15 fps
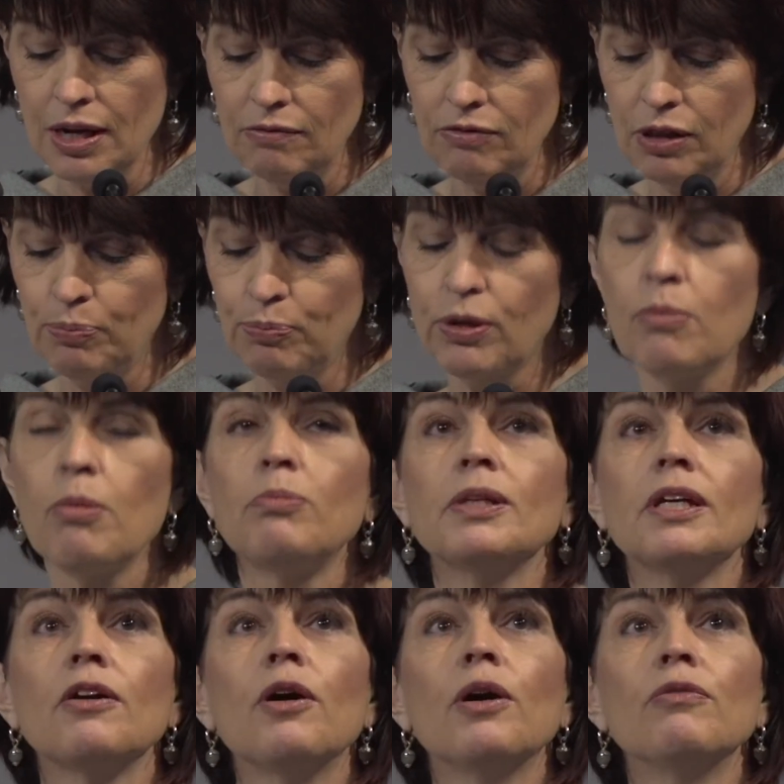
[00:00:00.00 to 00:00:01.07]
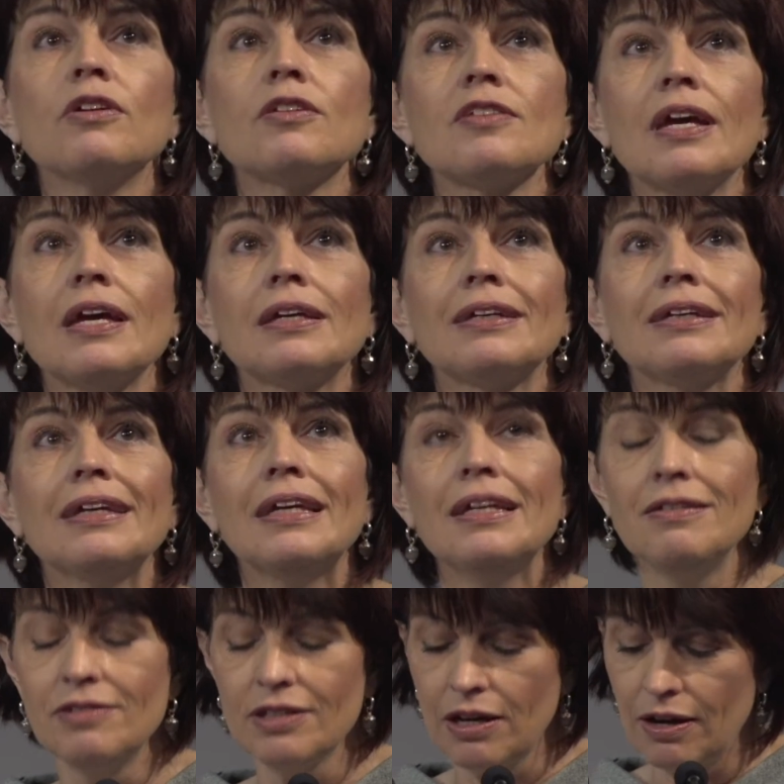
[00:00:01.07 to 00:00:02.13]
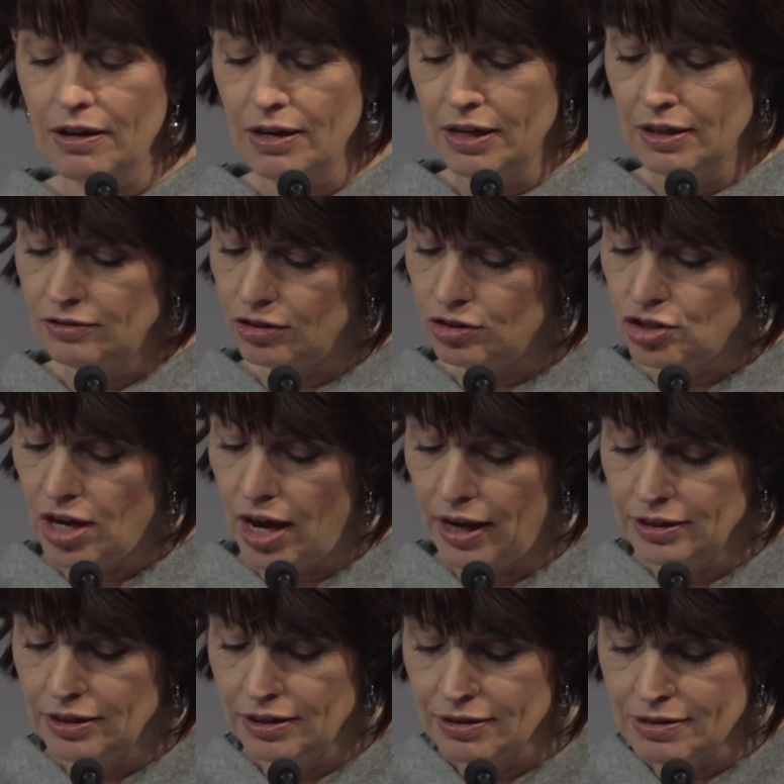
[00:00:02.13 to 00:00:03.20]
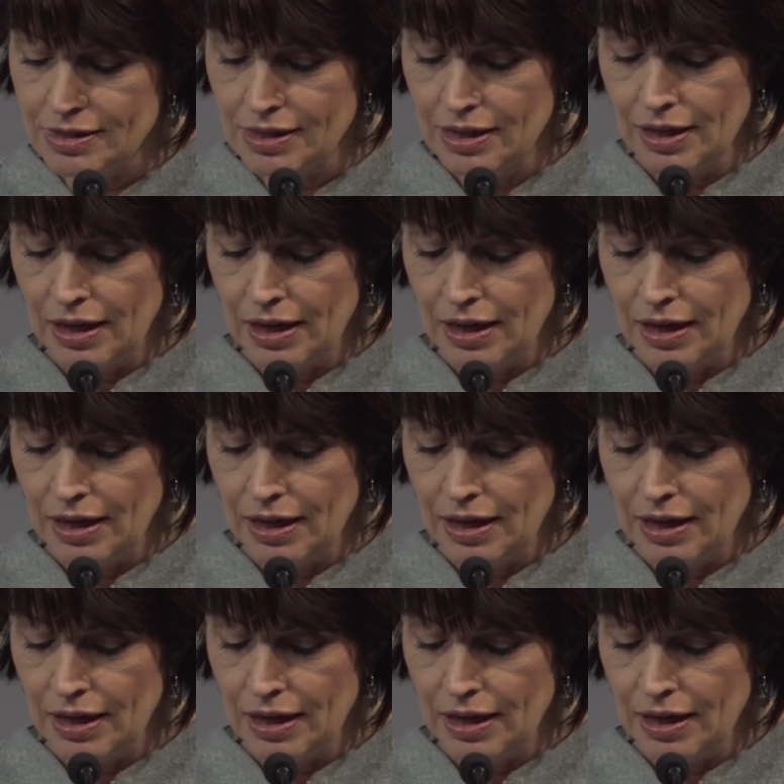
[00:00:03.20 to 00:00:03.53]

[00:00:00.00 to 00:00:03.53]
will probably overtake India, the Chinese,